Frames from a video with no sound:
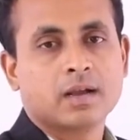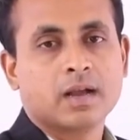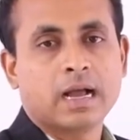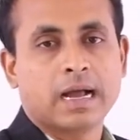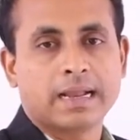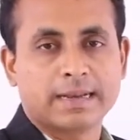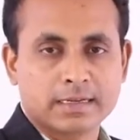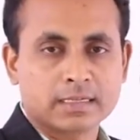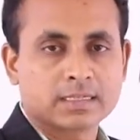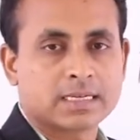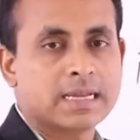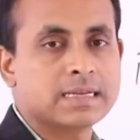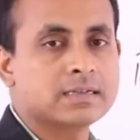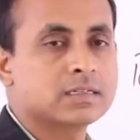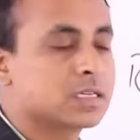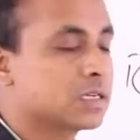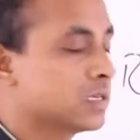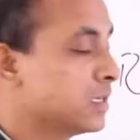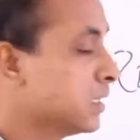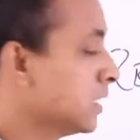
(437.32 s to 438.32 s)

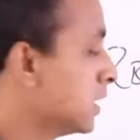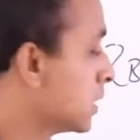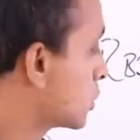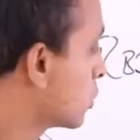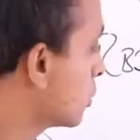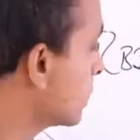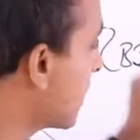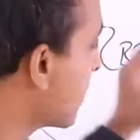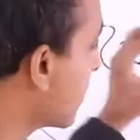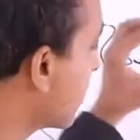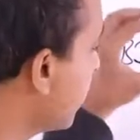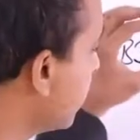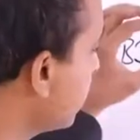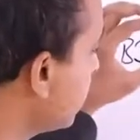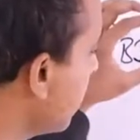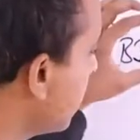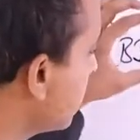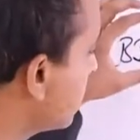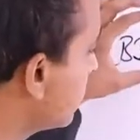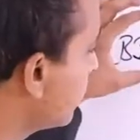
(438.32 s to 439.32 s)
Understand? So the
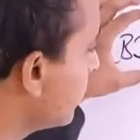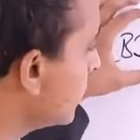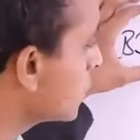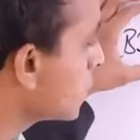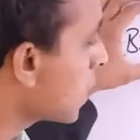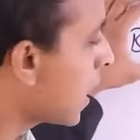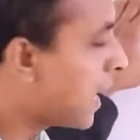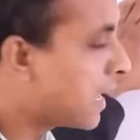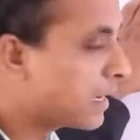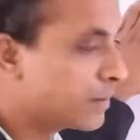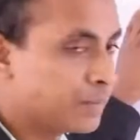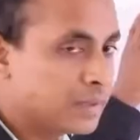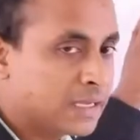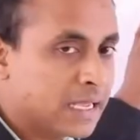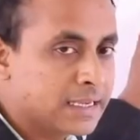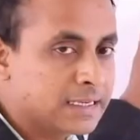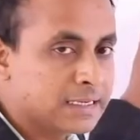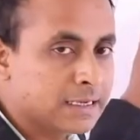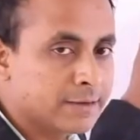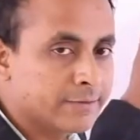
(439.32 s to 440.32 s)
rate at which
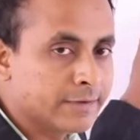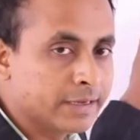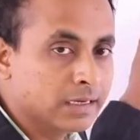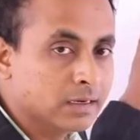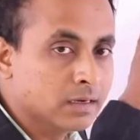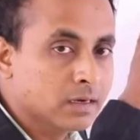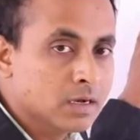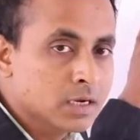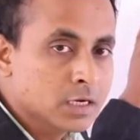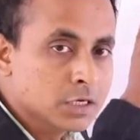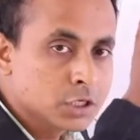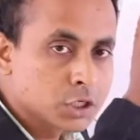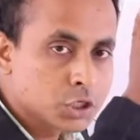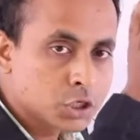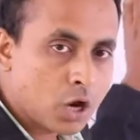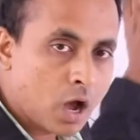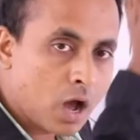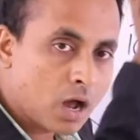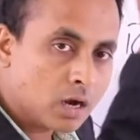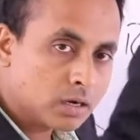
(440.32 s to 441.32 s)
RBI giving
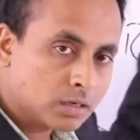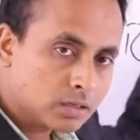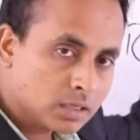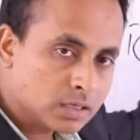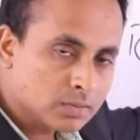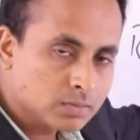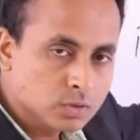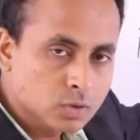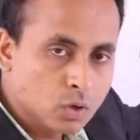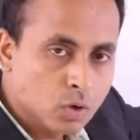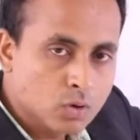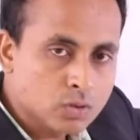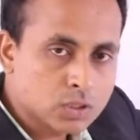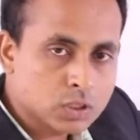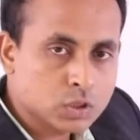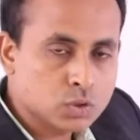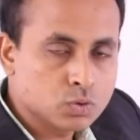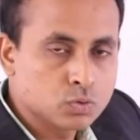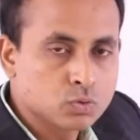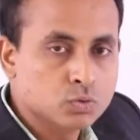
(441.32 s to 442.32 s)
short-term
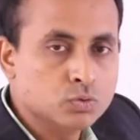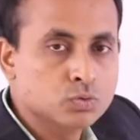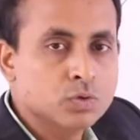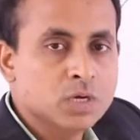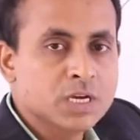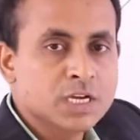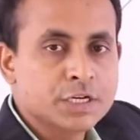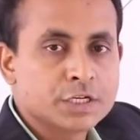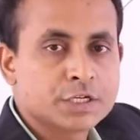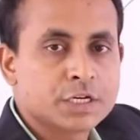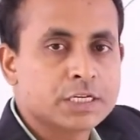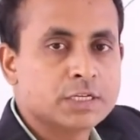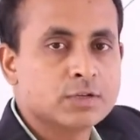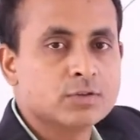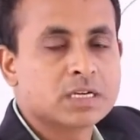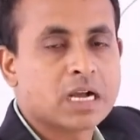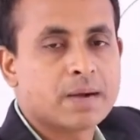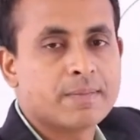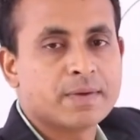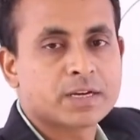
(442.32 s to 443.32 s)
loans to
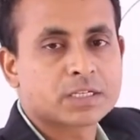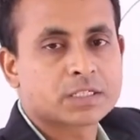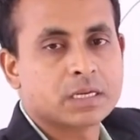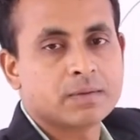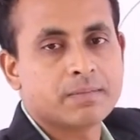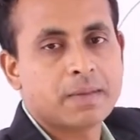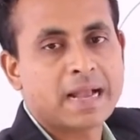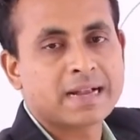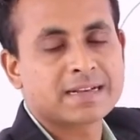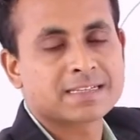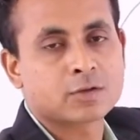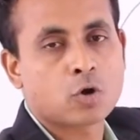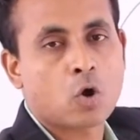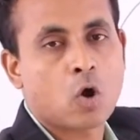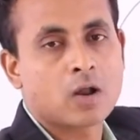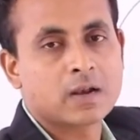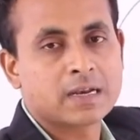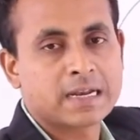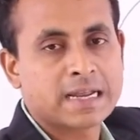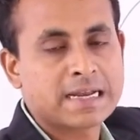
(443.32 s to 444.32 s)
scheduled commercial banks
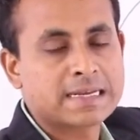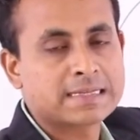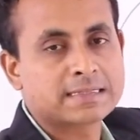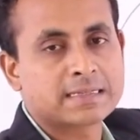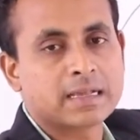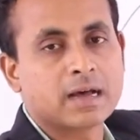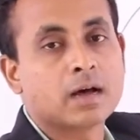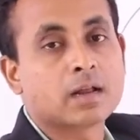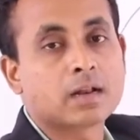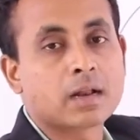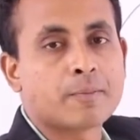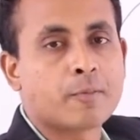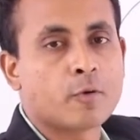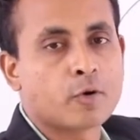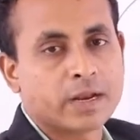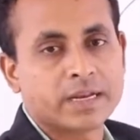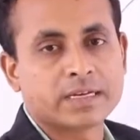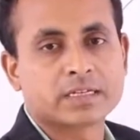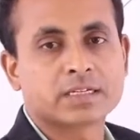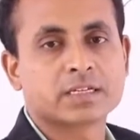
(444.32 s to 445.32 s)
called as the
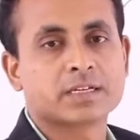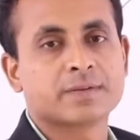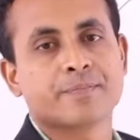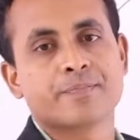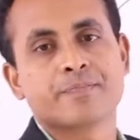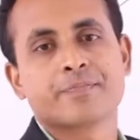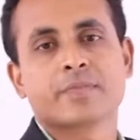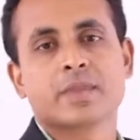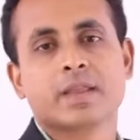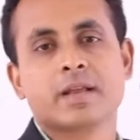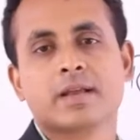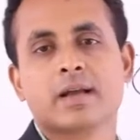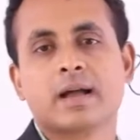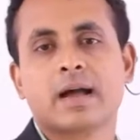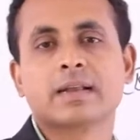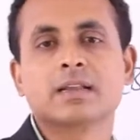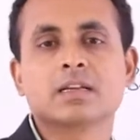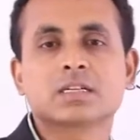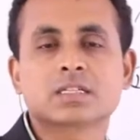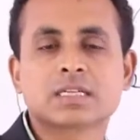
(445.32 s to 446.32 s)
repo rate.
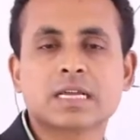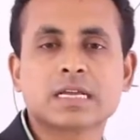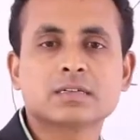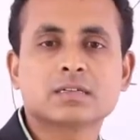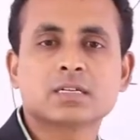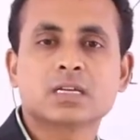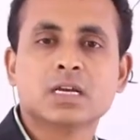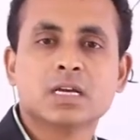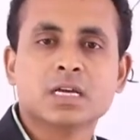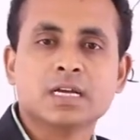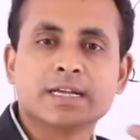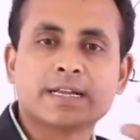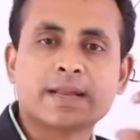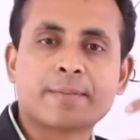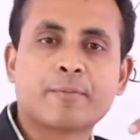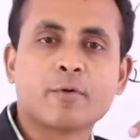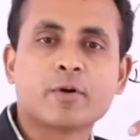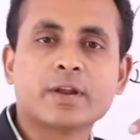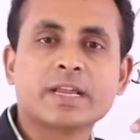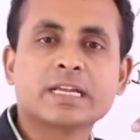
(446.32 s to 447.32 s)
Understand?
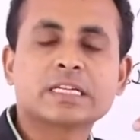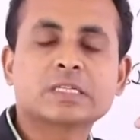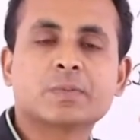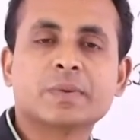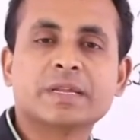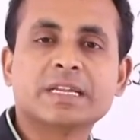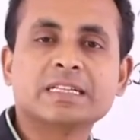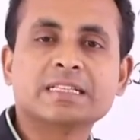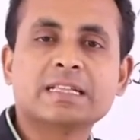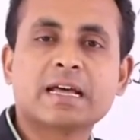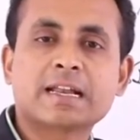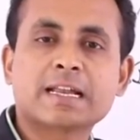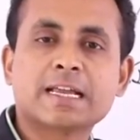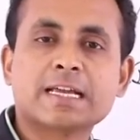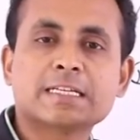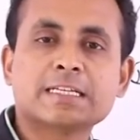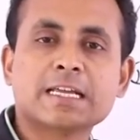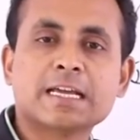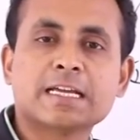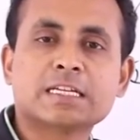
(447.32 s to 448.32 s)
Repo rate meaning the
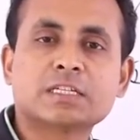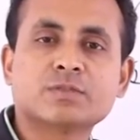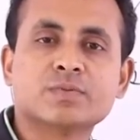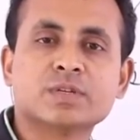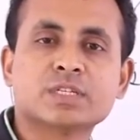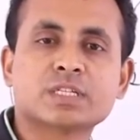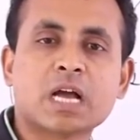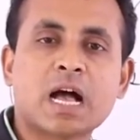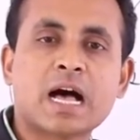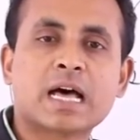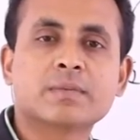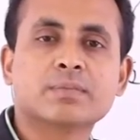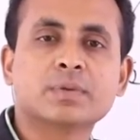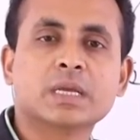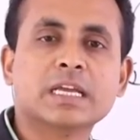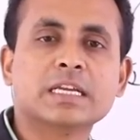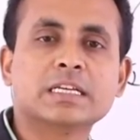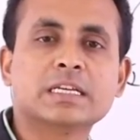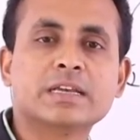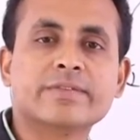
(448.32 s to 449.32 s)
rate at which
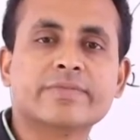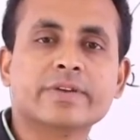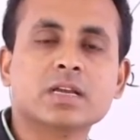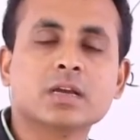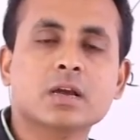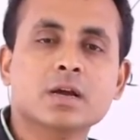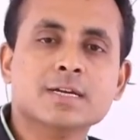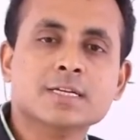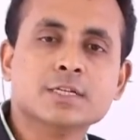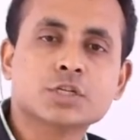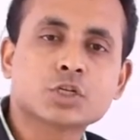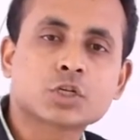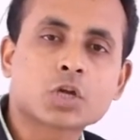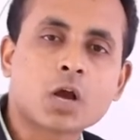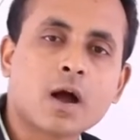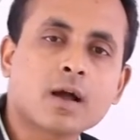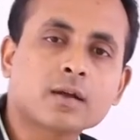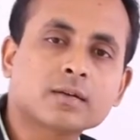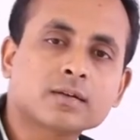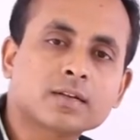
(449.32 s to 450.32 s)
RBI giving
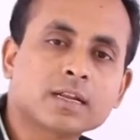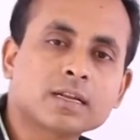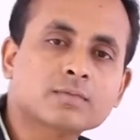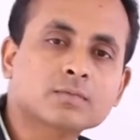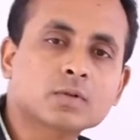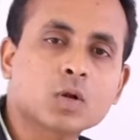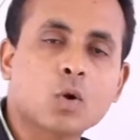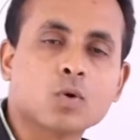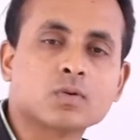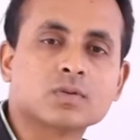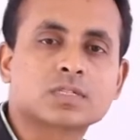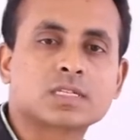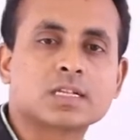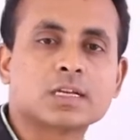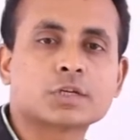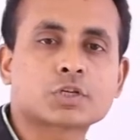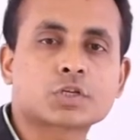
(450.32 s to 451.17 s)
short-term loans